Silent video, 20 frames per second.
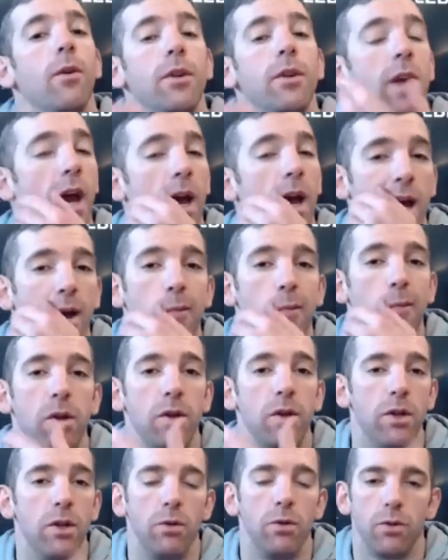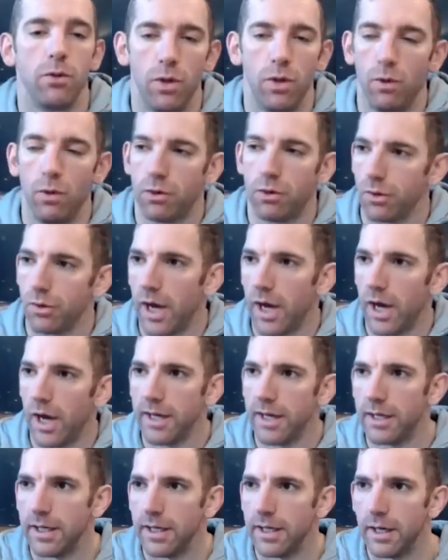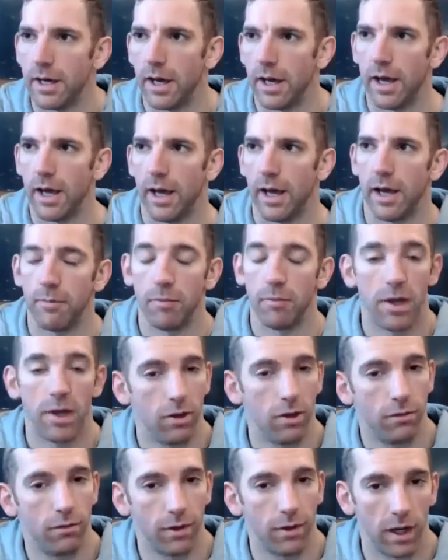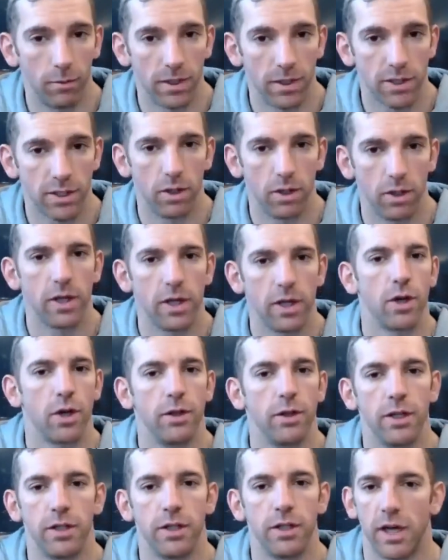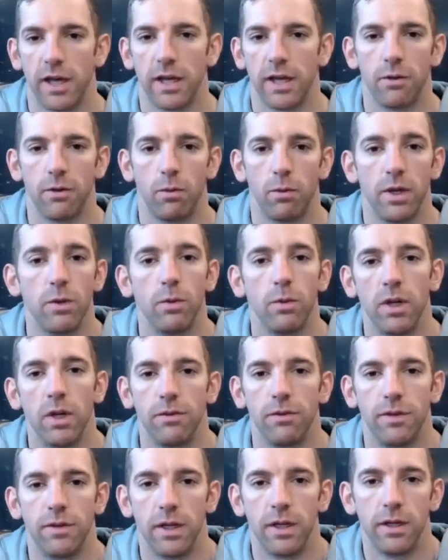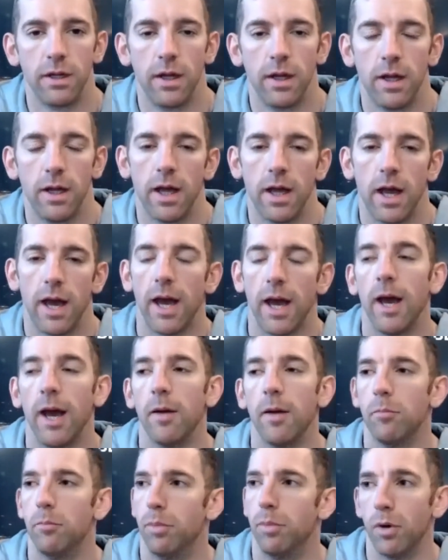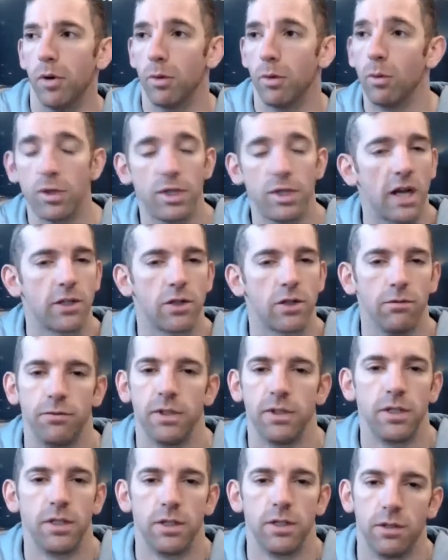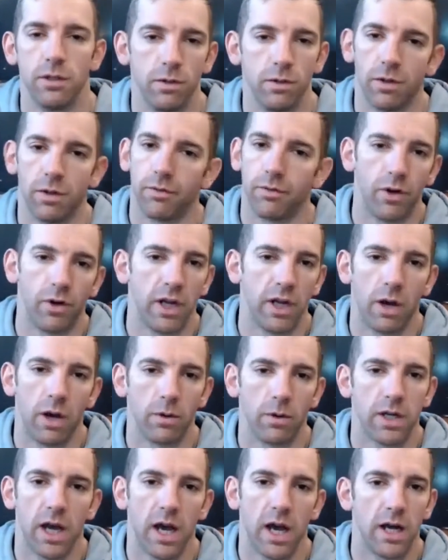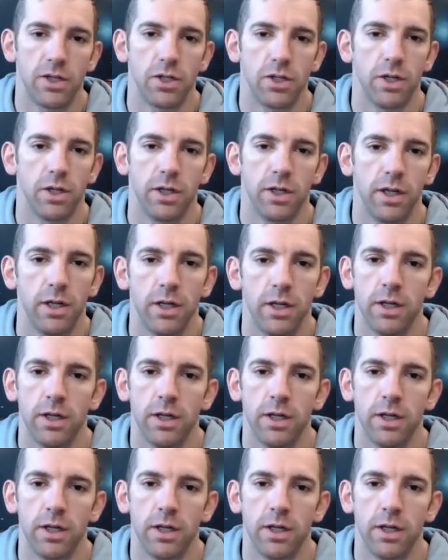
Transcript: Yeah, I mean, you tried it and you felt a bit sluggish on the day when you were lifting, but was that something to do with the 3-hour car journey,